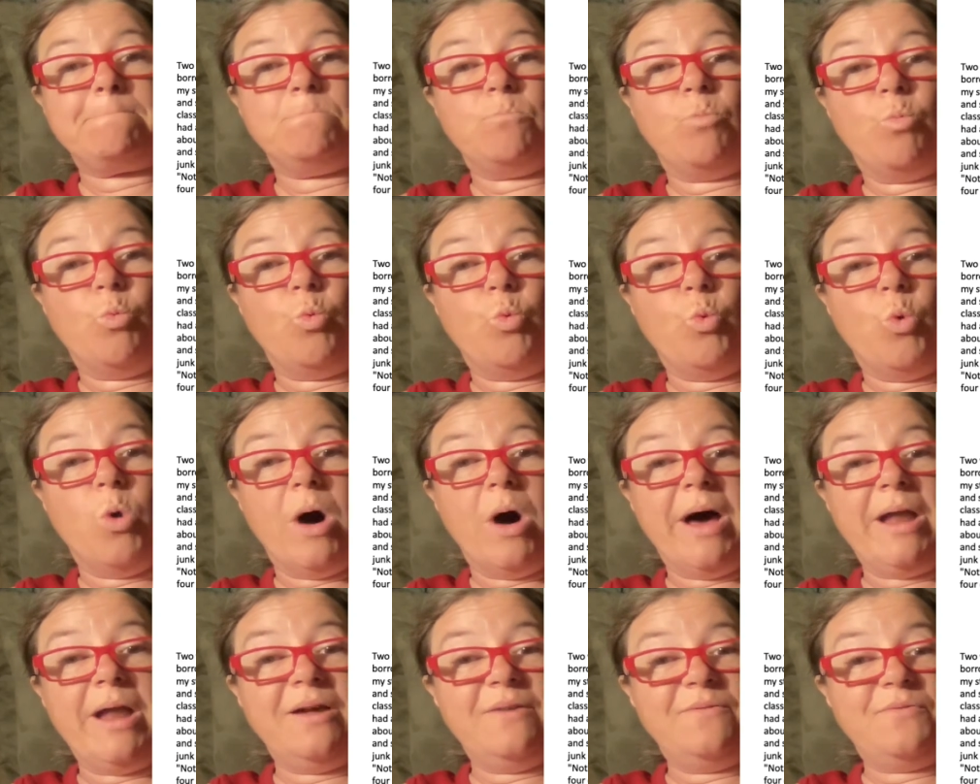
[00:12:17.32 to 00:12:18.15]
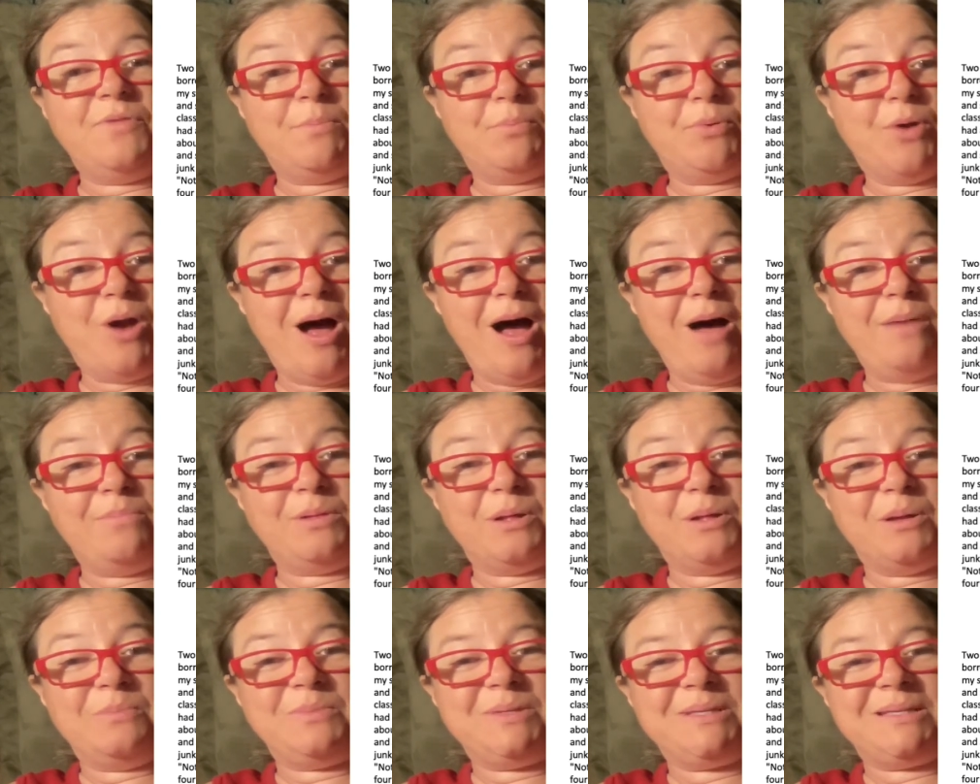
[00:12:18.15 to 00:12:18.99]
one of the
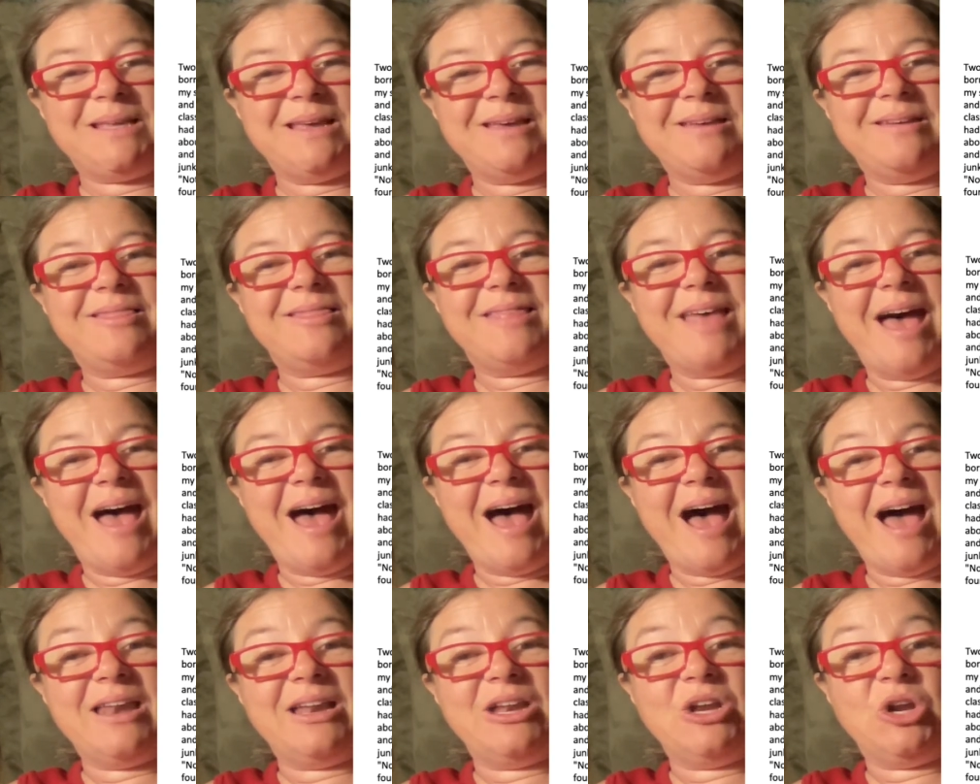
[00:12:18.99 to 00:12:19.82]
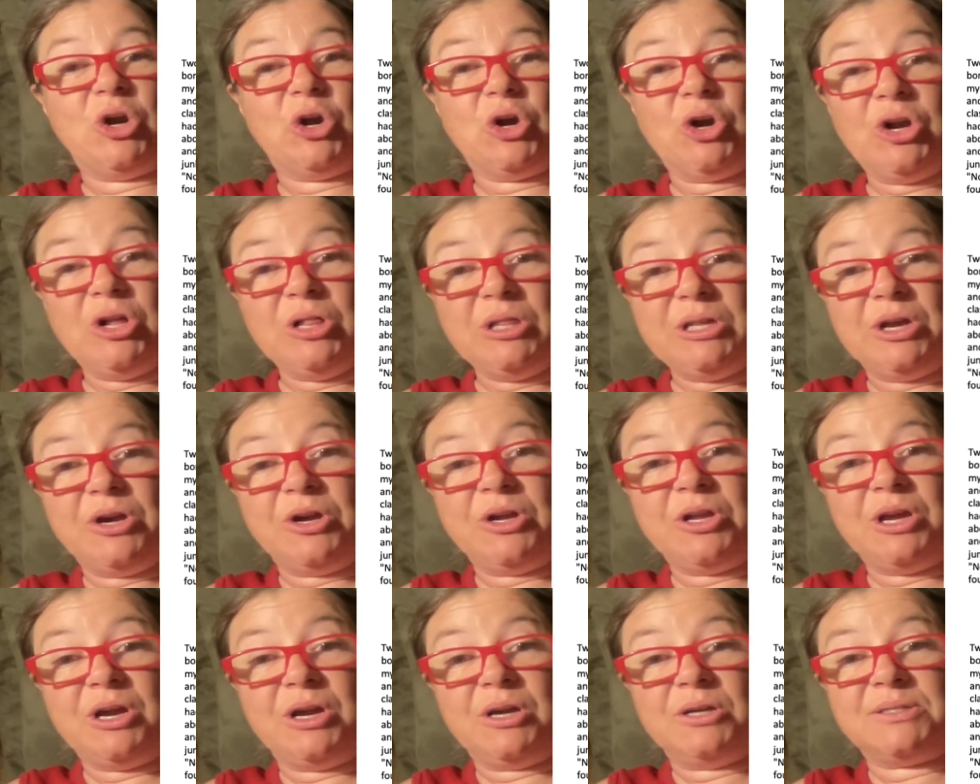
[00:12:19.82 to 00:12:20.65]
problems that had in earlier
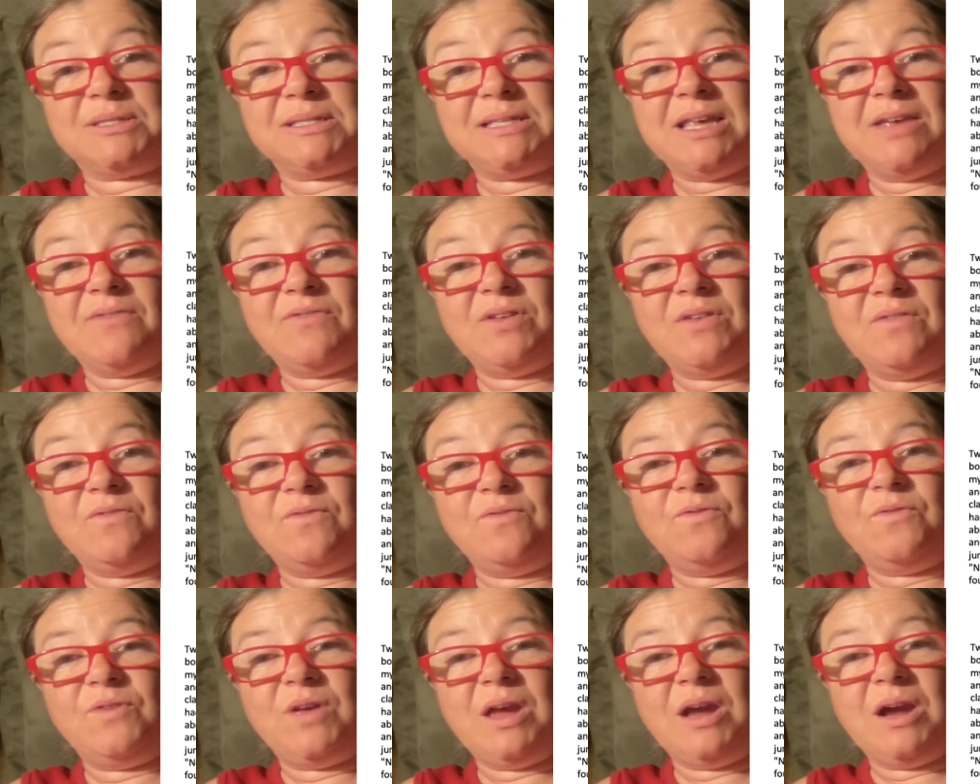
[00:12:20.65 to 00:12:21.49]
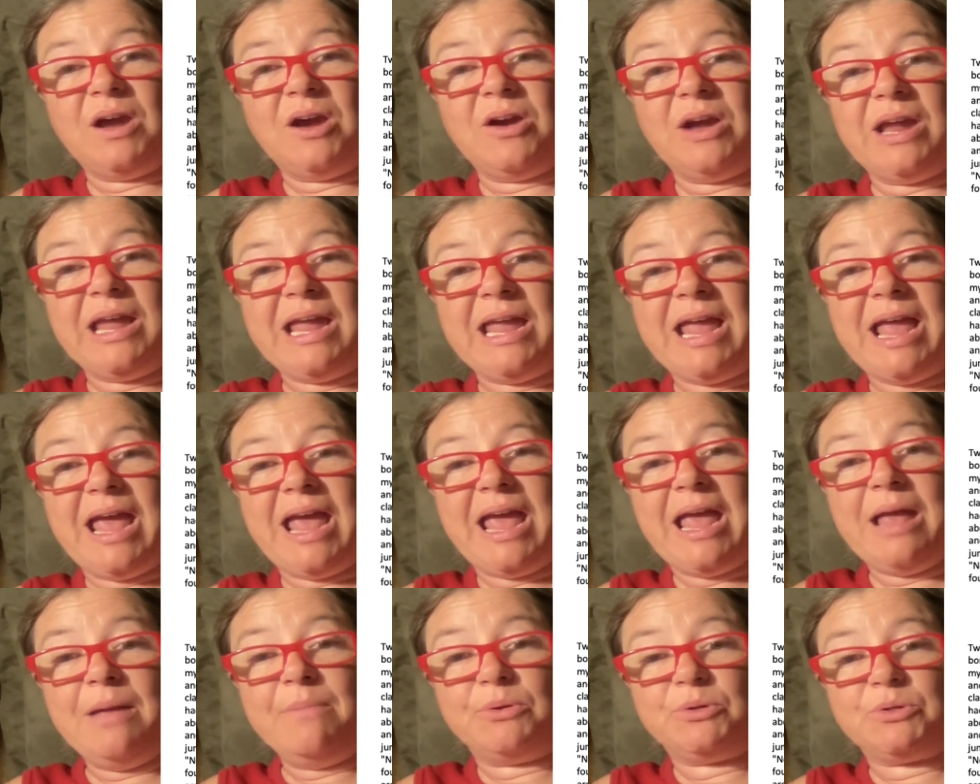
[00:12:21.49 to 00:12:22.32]
years given very
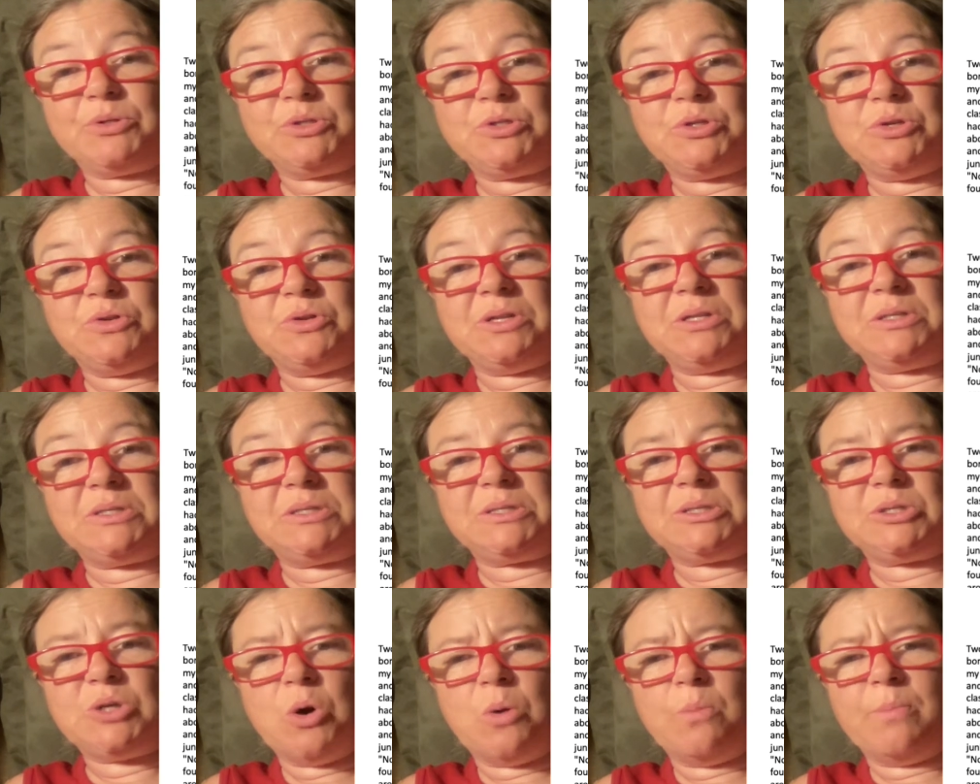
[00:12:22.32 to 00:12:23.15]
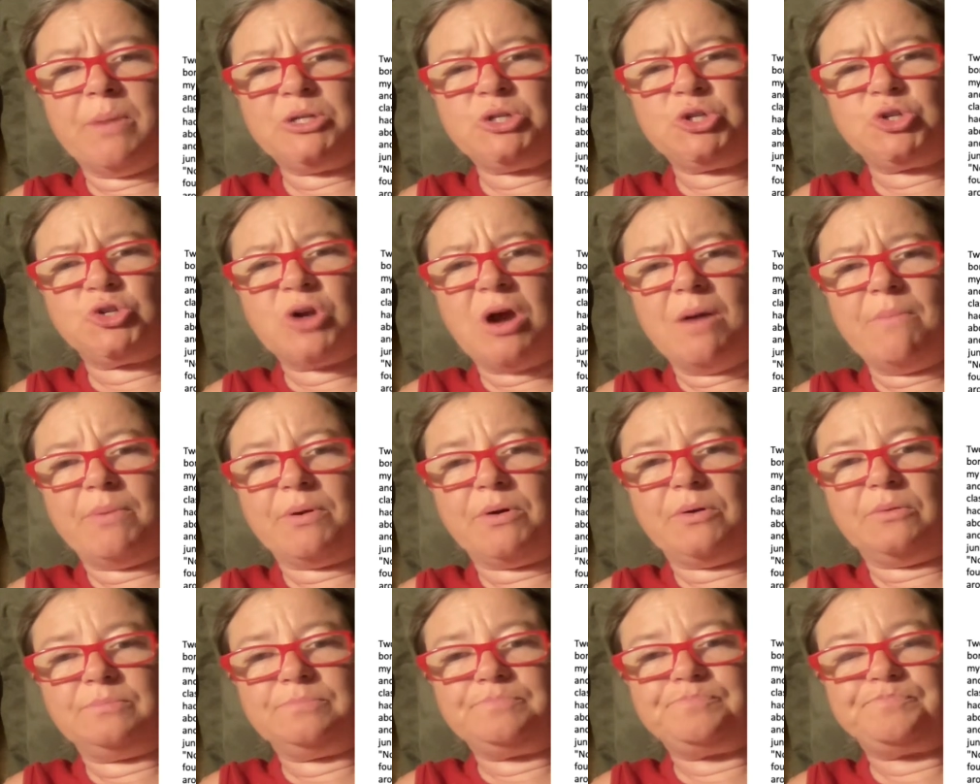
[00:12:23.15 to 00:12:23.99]
able students so much
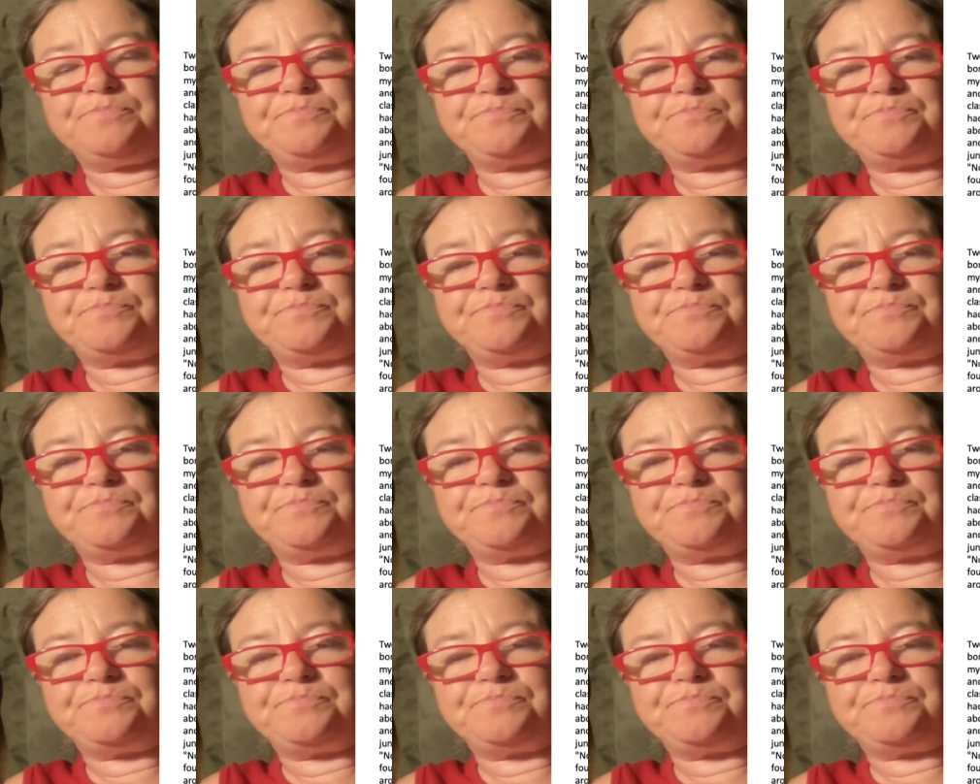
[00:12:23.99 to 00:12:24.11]
trouble.